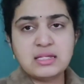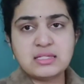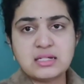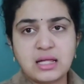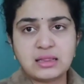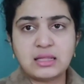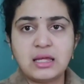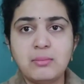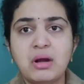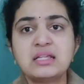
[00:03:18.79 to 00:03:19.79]
is
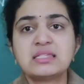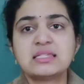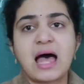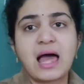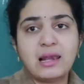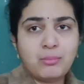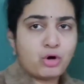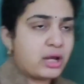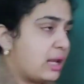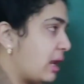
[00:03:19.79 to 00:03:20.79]
nothing but
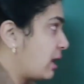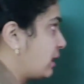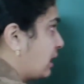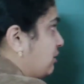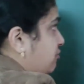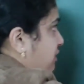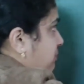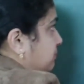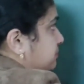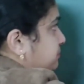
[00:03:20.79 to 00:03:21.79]
Salmonella
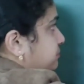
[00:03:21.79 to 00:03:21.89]
typhi.